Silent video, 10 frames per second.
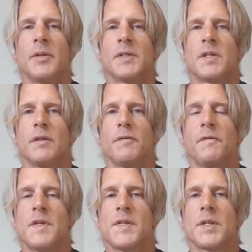into the
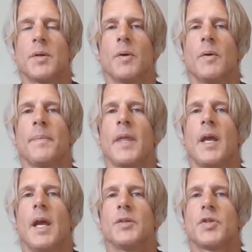physical,
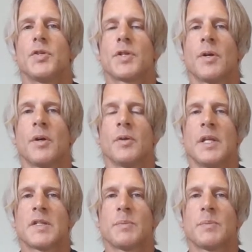and to turn this